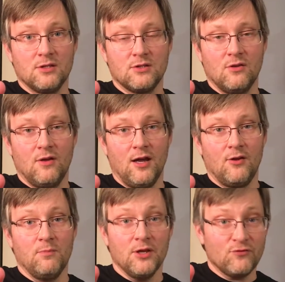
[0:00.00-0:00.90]
So you got
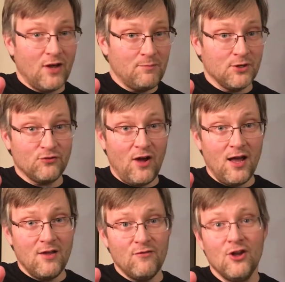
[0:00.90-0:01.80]
your
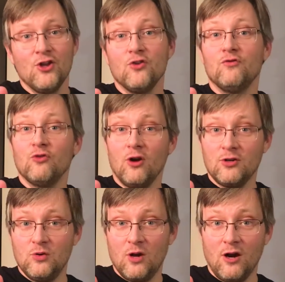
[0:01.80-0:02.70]
+5/+5, you've drawn
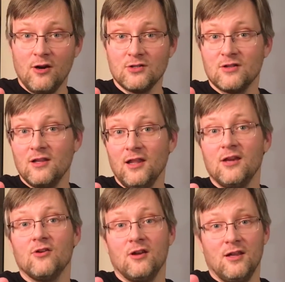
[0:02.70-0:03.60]
2 cards, and then
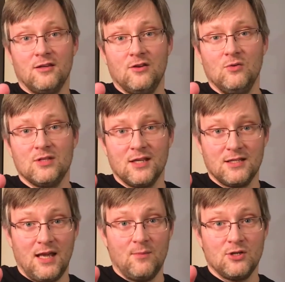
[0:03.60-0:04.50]
later you're going to get to do 6
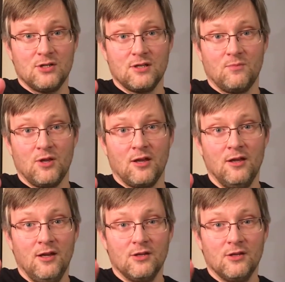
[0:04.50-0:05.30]
damage to something.